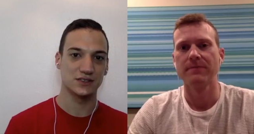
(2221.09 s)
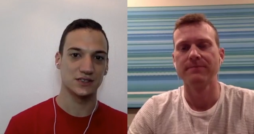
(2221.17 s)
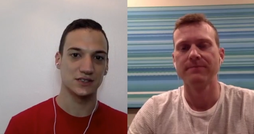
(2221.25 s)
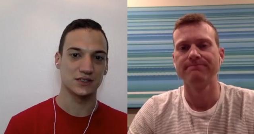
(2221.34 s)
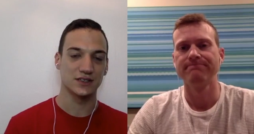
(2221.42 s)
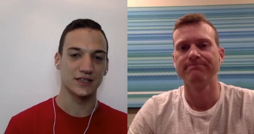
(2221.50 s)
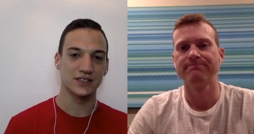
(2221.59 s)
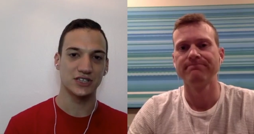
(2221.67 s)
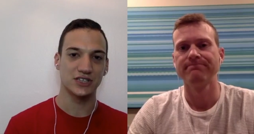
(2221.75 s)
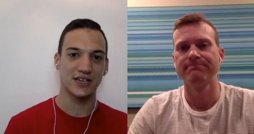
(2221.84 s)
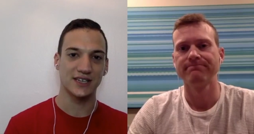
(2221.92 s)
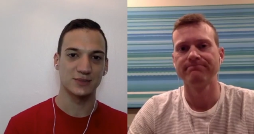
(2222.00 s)
Speaker 1: because it does look
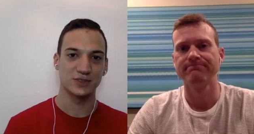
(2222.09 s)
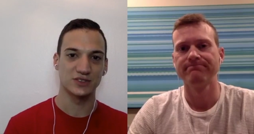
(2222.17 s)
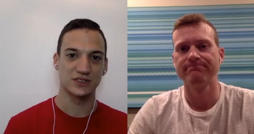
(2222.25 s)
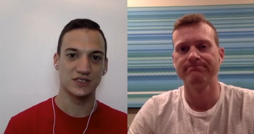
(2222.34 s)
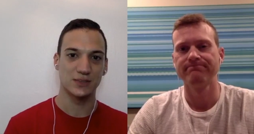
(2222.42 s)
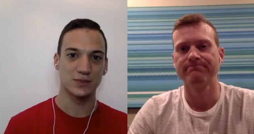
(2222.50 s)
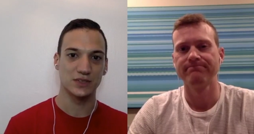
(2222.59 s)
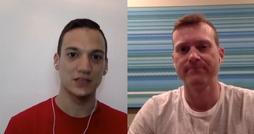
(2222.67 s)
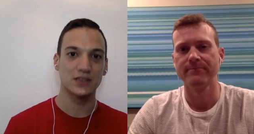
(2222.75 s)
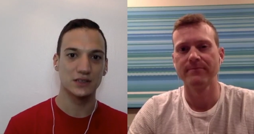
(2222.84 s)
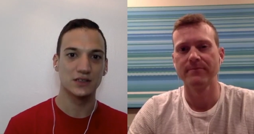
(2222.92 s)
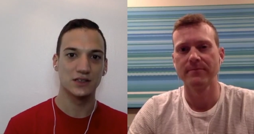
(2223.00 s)
like she has most of the
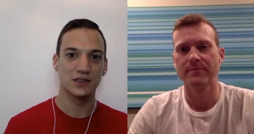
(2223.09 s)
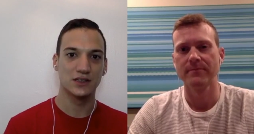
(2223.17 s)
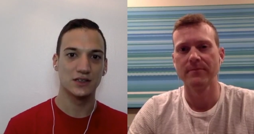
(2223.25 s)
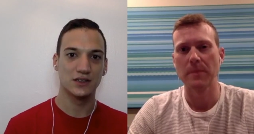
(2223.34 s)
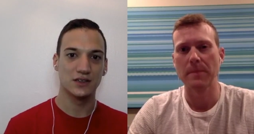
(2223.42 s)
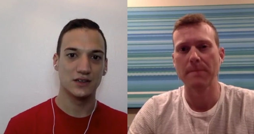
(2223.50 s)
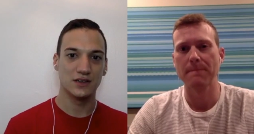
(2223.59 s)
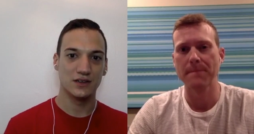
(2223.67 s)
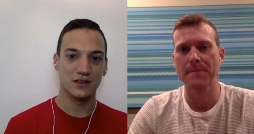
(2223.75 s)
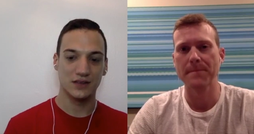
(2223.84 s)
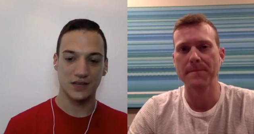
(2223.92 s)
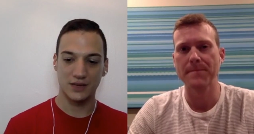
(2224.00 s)
tumbling.
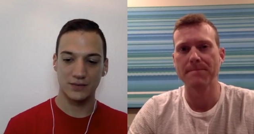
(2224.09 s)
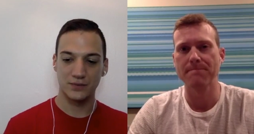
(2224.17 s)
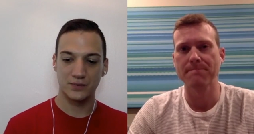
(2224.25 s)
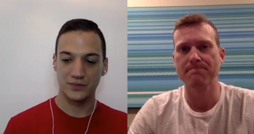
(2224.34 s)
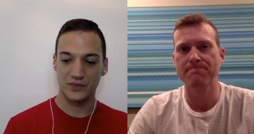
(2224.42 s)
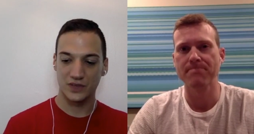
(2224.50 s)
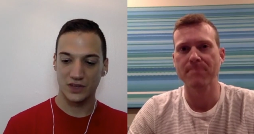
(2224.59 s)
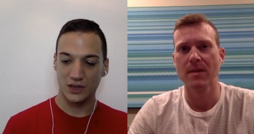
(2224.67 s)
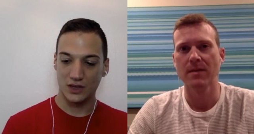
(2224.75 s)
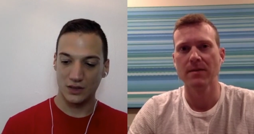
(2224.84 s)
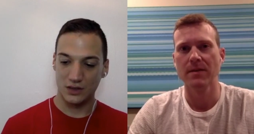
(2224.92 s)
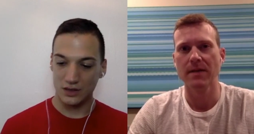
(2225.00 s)
Mm-hmm, yeah. mm-hmm
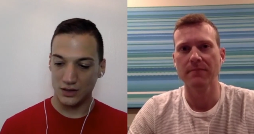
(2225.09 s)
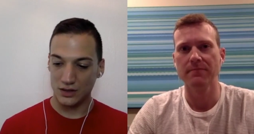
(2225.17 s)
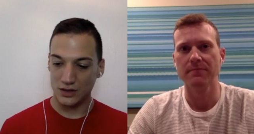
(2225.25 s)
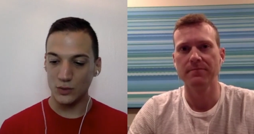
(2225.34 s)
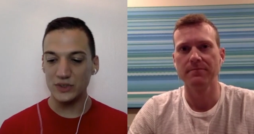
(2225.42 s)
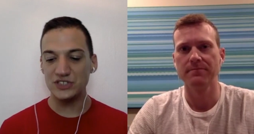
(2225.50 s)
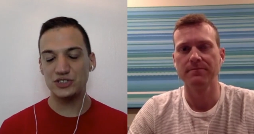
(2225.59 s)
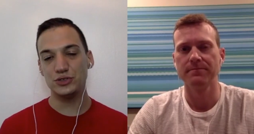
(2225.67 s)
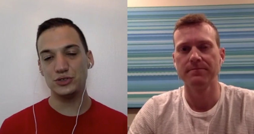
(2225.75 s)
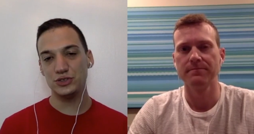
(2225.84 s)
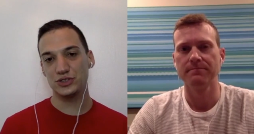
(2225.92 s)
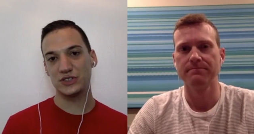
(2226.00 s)
yeah. Now,
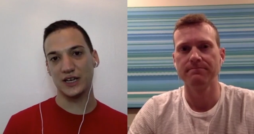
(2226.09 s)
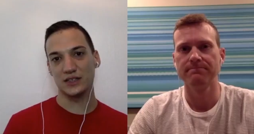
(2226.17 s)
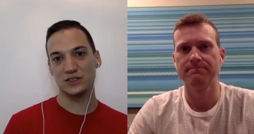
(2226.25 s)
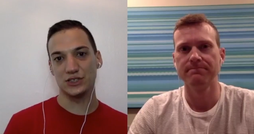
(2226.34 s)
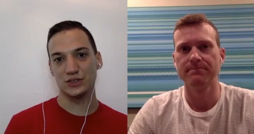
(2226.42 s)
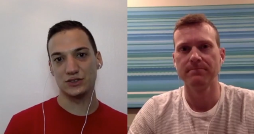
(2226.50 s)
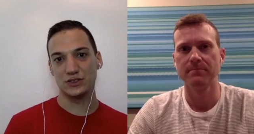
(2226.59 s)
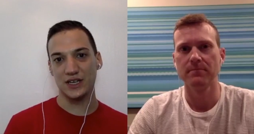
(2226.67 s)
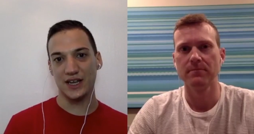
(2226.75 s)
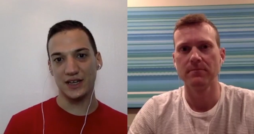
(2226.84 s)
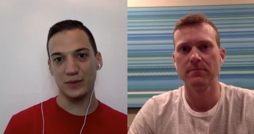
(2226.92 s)
which junior stood out to you? Did